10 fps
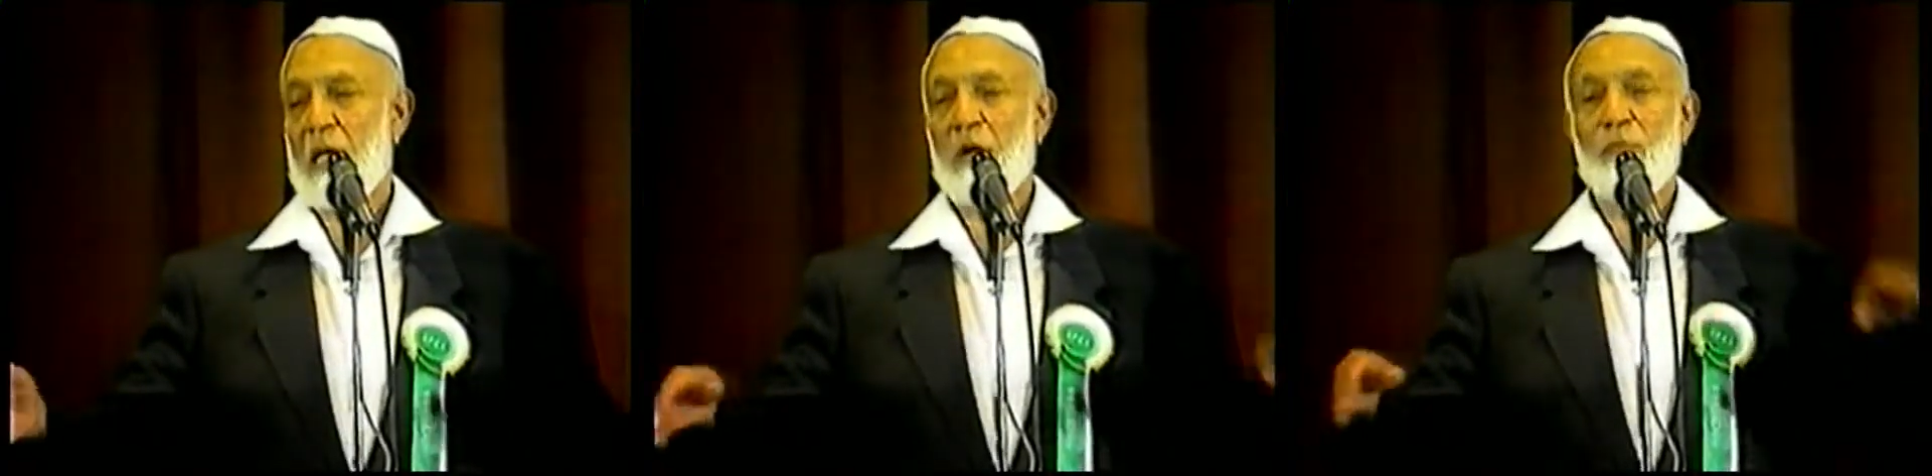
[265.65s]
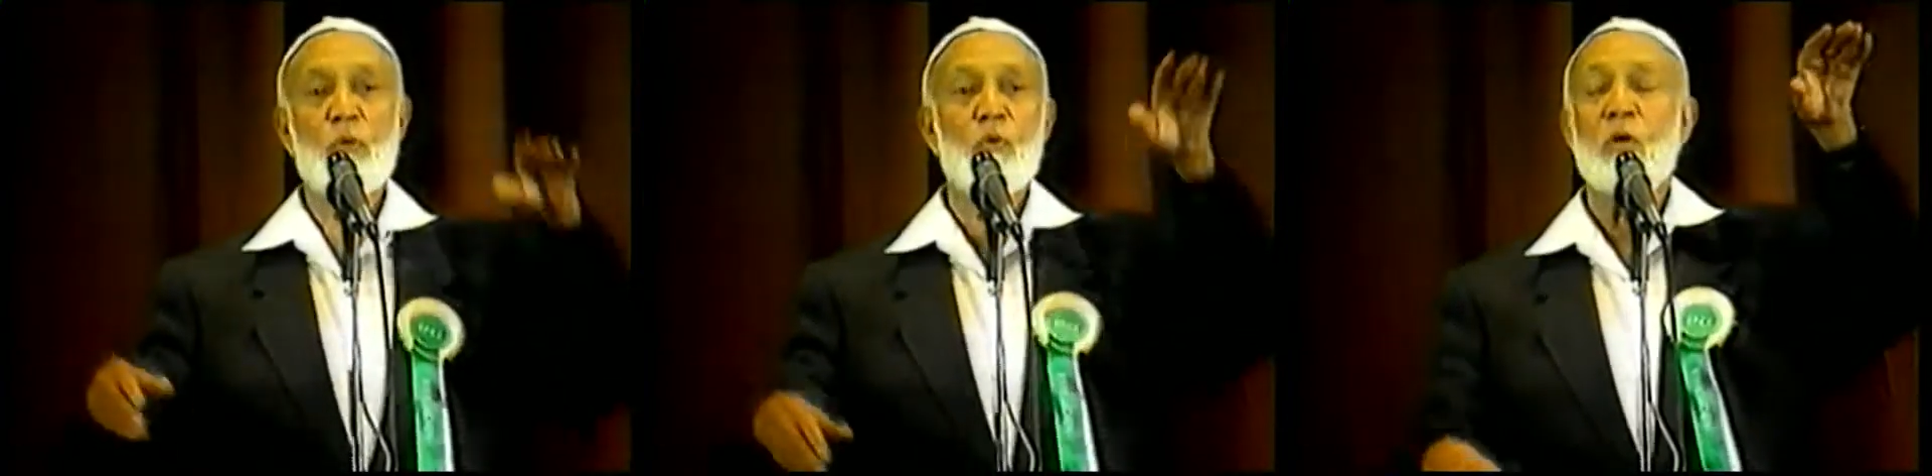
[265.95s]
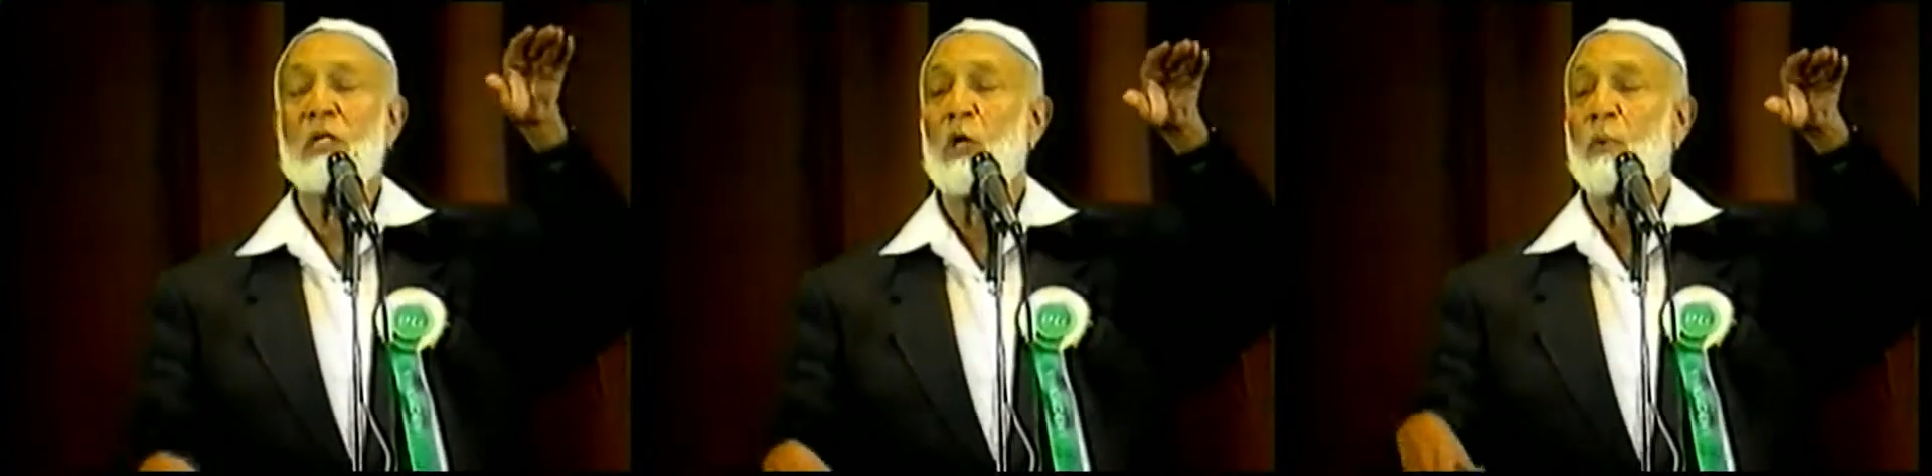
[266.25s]
And we do
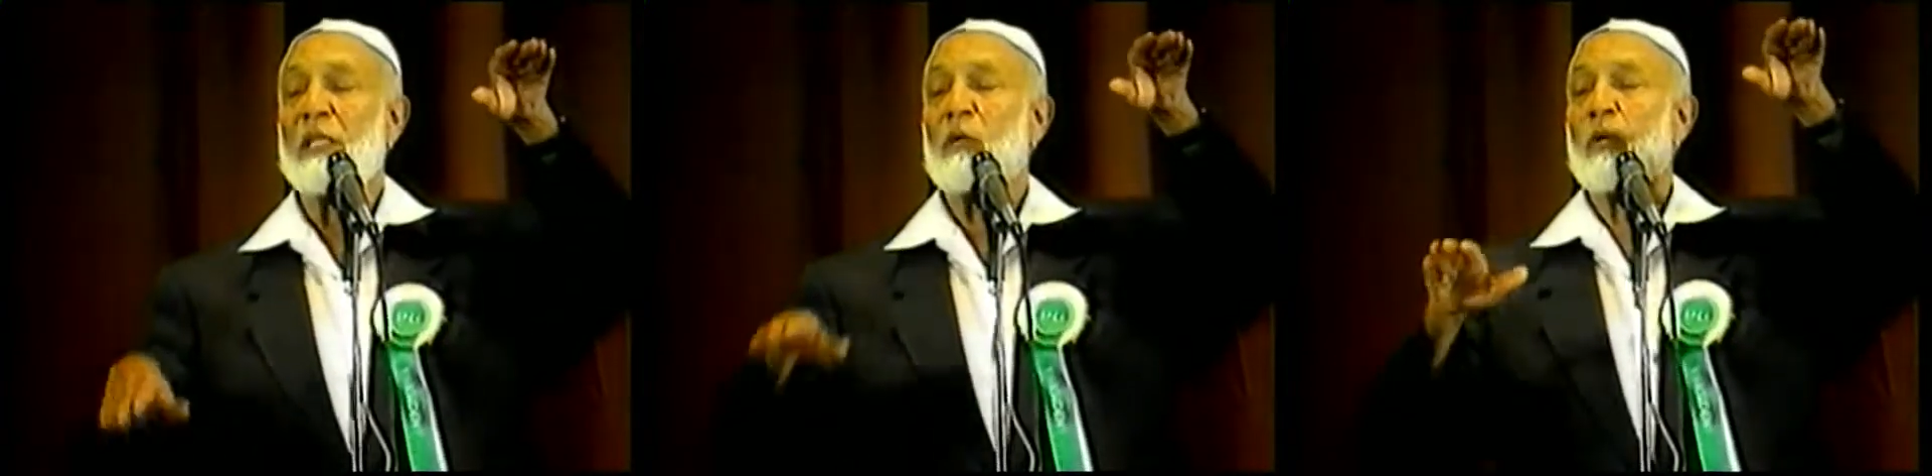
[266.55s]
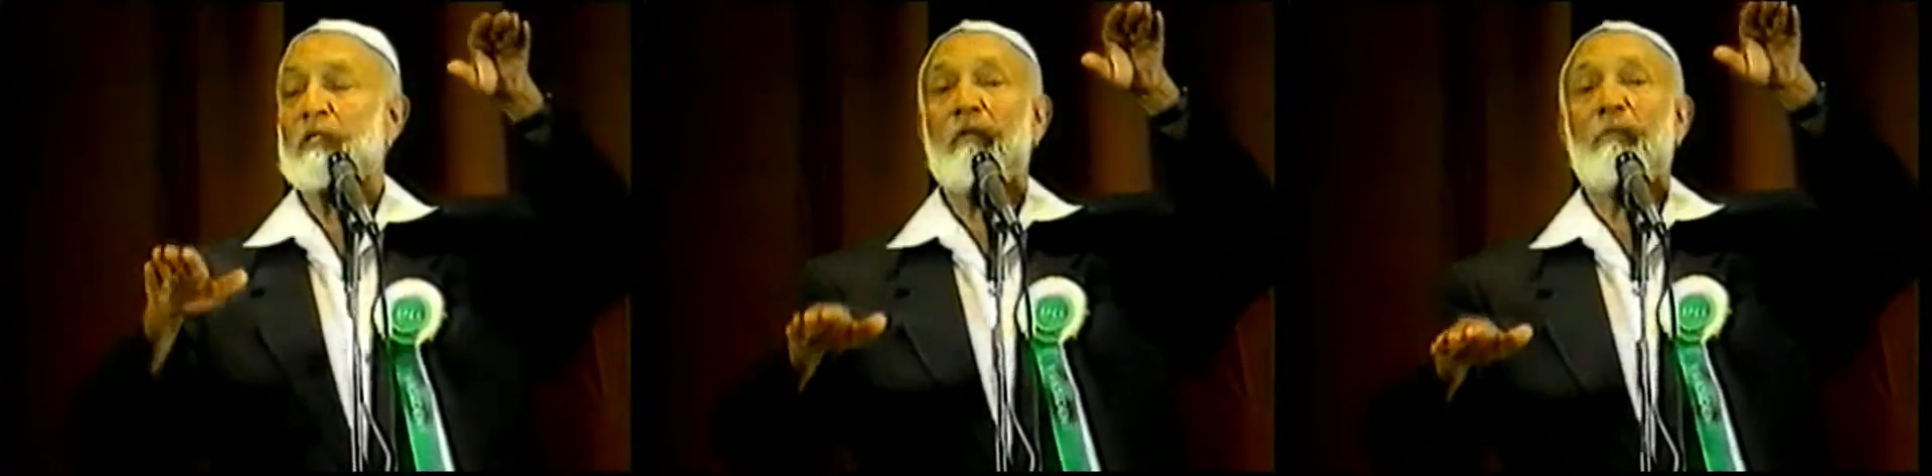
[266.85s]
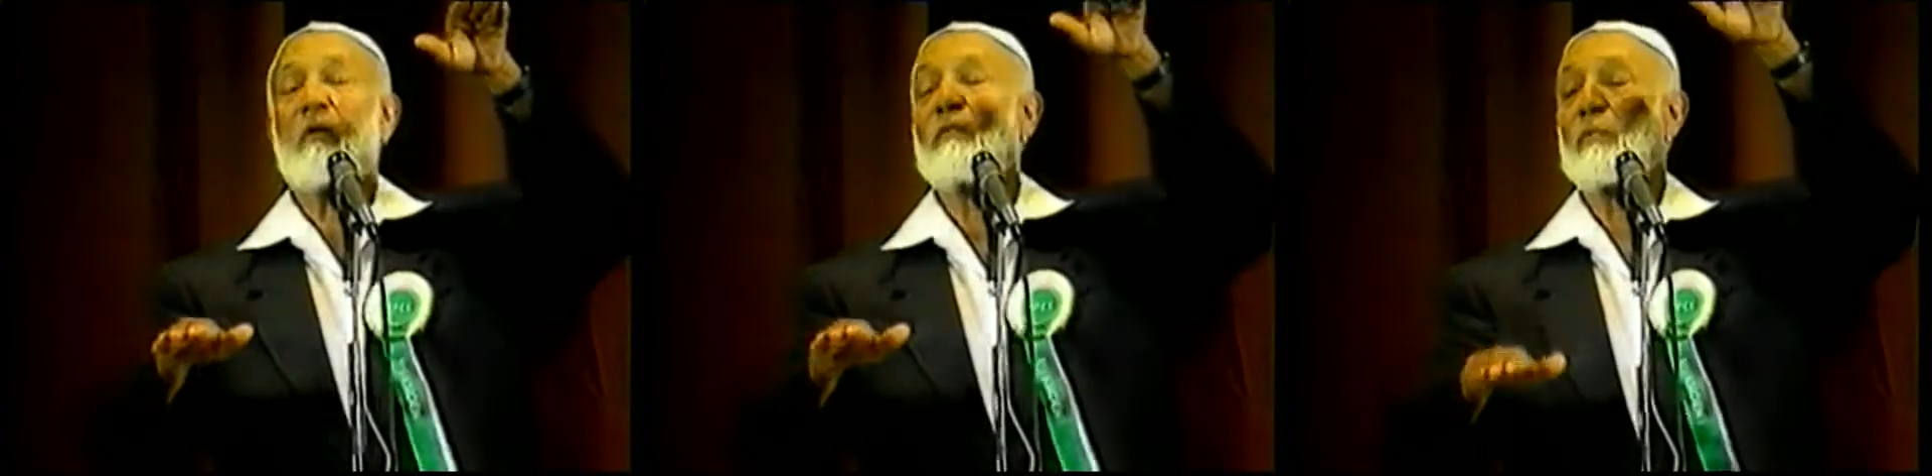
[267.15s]
not equate the words of
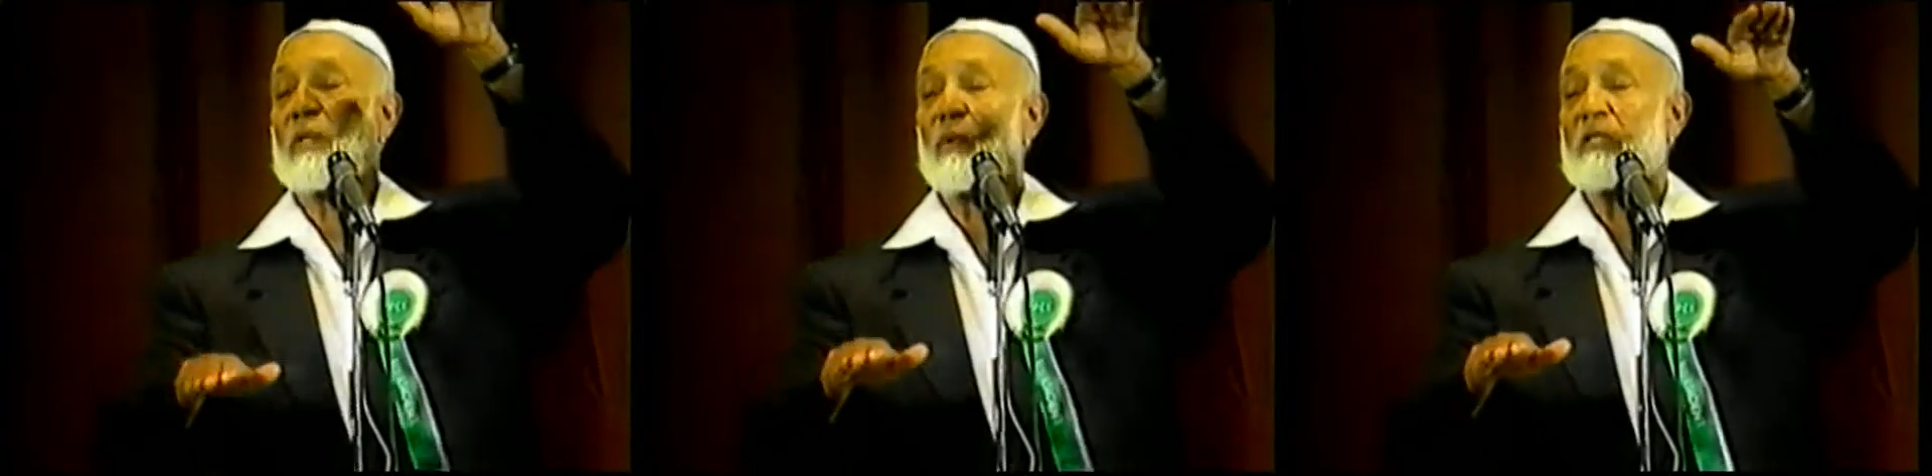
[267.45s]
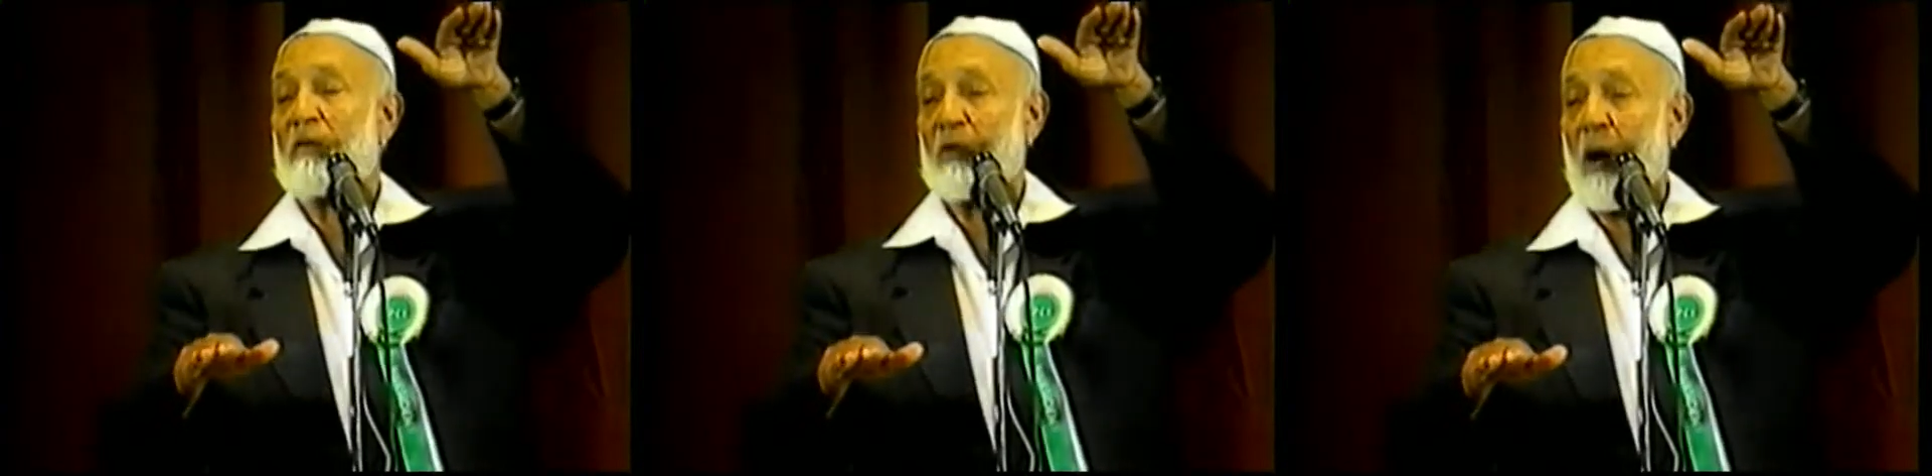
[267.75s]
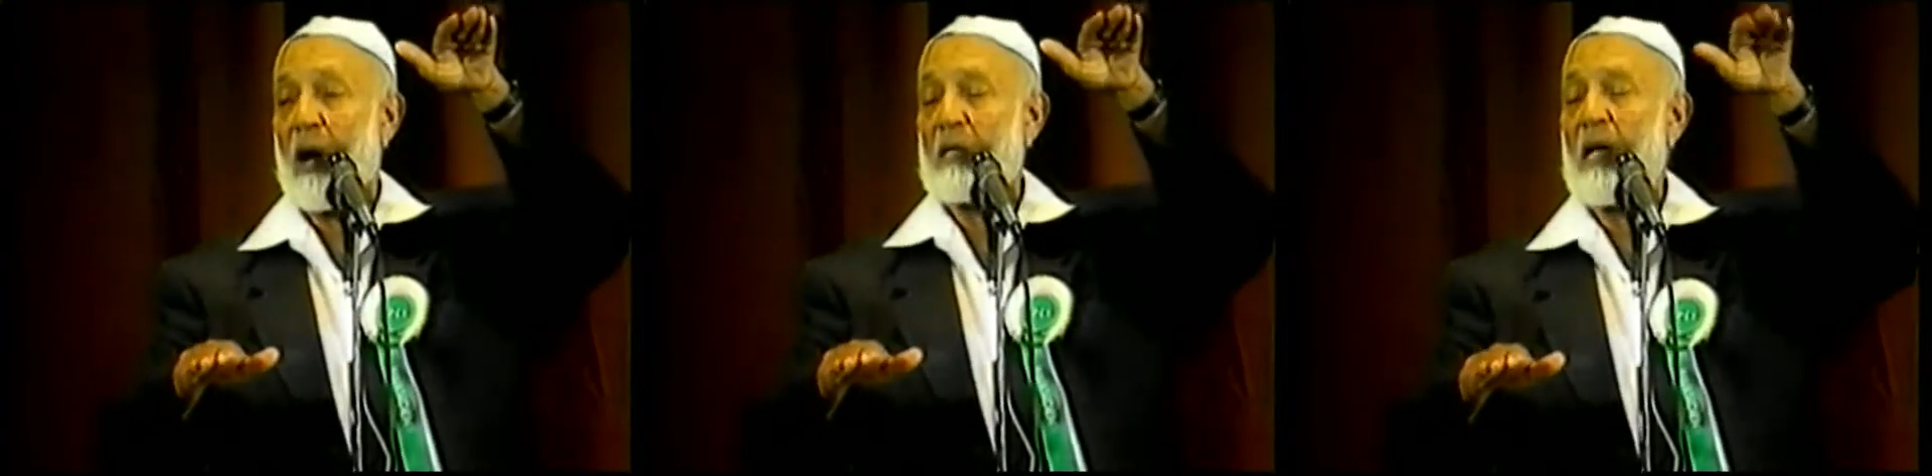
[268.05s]
the Prophet with the words of
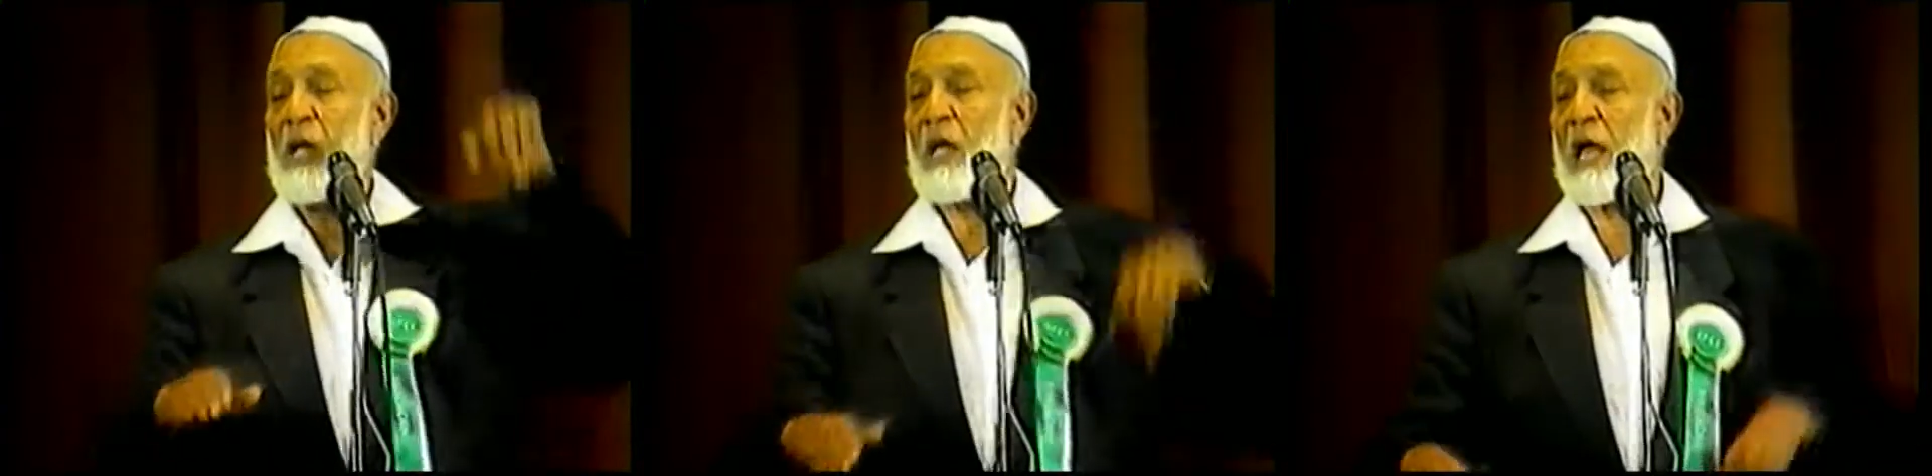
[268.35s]
God,